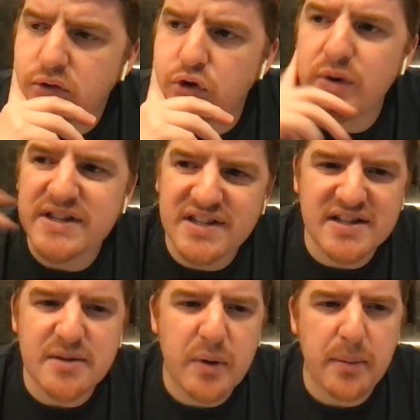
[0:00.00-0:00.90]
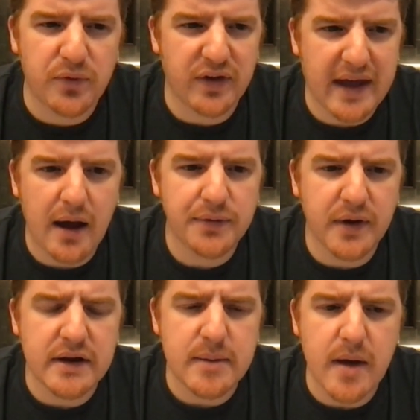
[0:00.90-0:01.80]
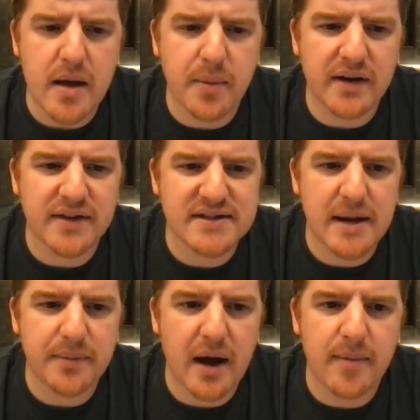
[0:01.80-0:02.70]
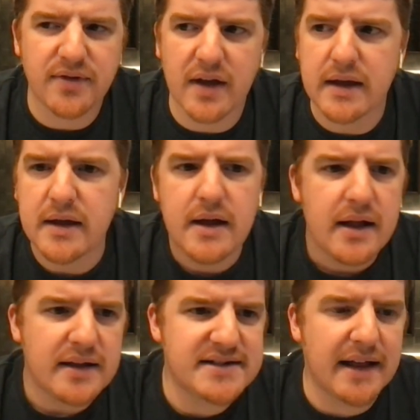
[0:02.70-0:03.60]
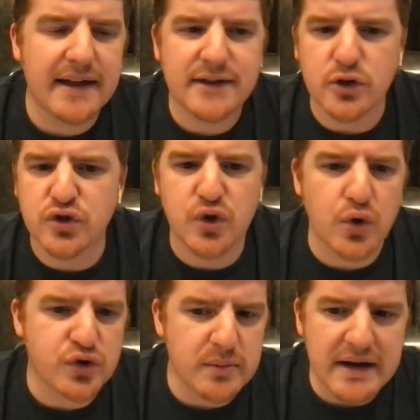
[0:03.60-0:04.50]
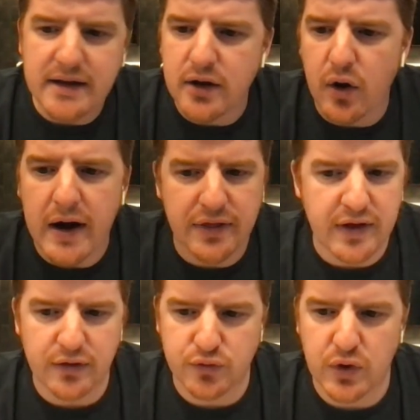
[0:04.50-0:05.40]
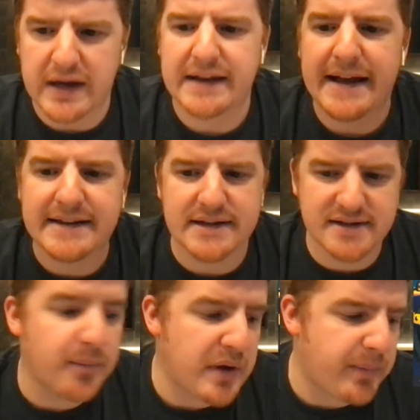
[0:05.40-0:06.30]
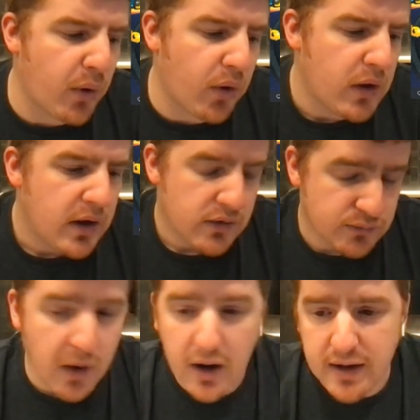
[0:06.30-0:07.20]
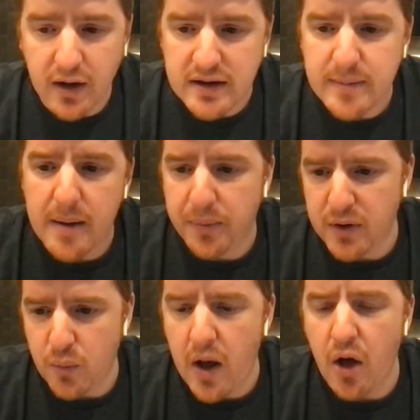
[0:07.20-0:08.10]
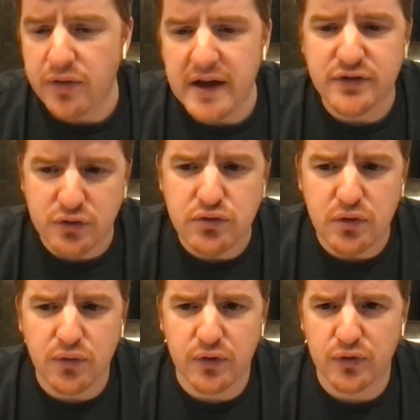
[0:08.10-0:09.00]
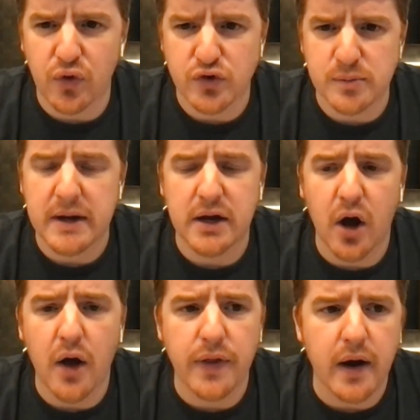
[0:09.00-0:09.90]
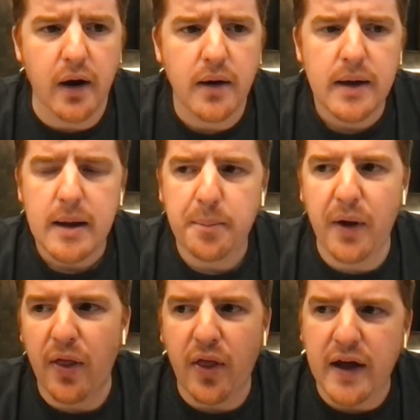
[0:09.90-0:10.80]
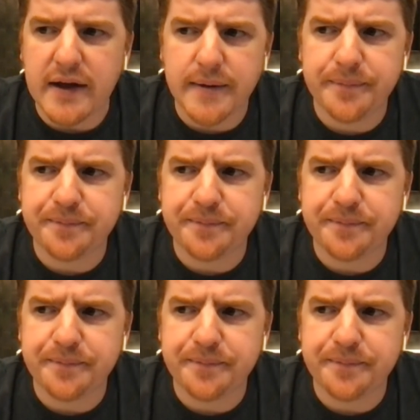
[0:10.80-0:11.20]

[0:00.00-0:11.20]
you can see people's accounts on eBay, but at the same time, it's like, it's not like their social media or anything is really connected. Some people market on eBay pretty well and they do use their social media on there. But like